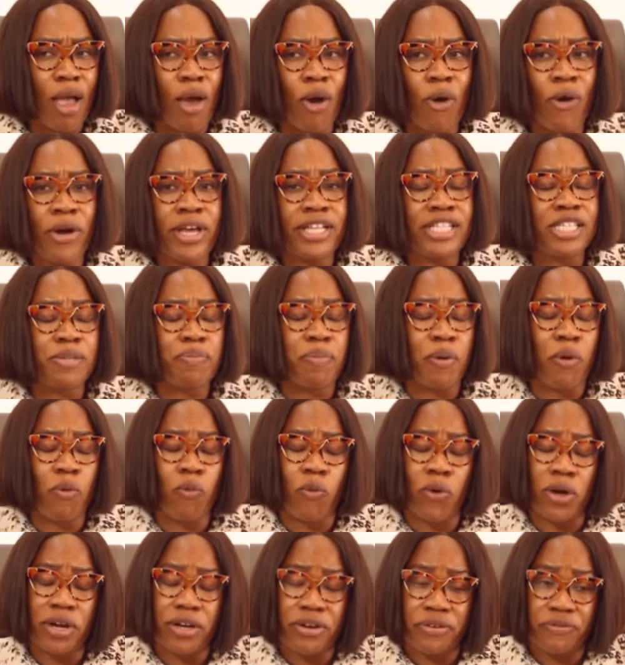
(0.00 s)
Oh, it's been
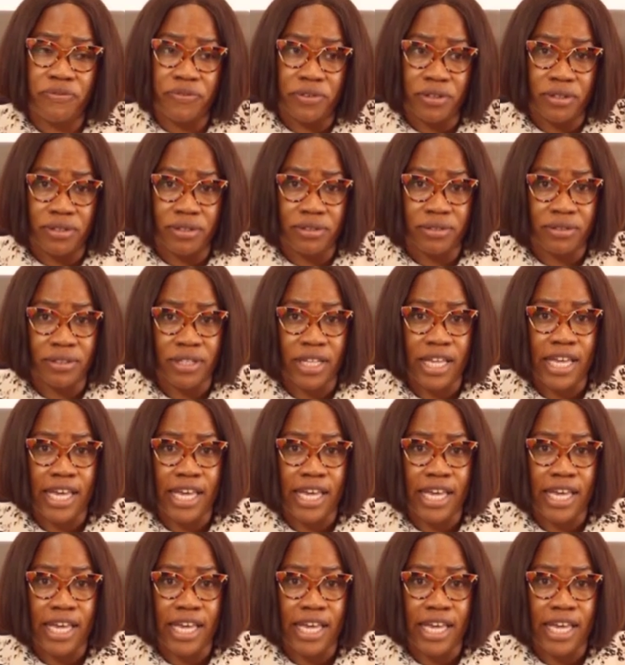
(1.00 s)
wonderful.